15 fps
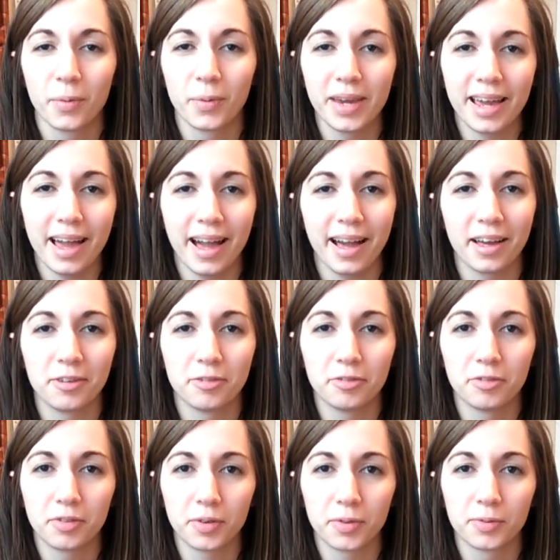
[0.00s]
we have
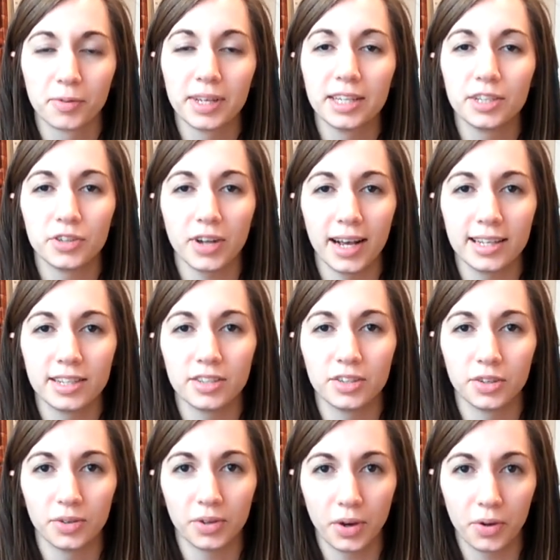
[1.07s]
really tried
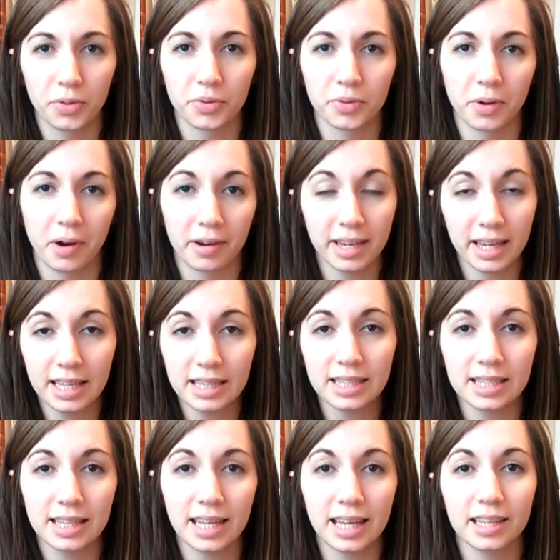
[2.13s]
to go through our
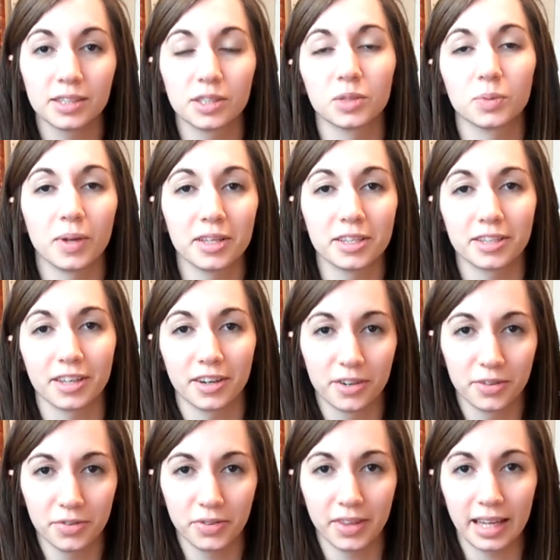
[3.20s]
kids' things as well as our
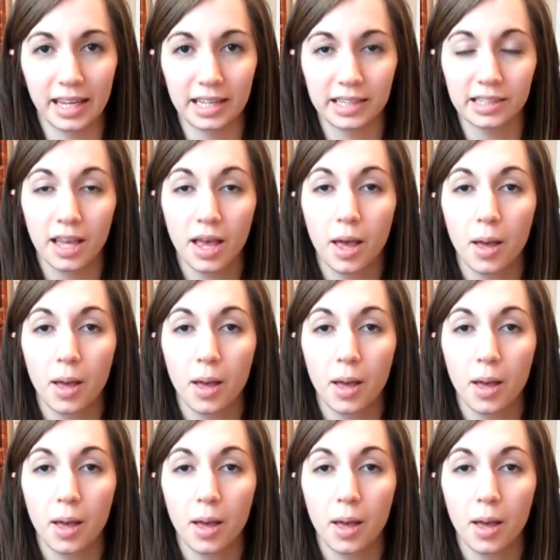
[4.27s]
own things.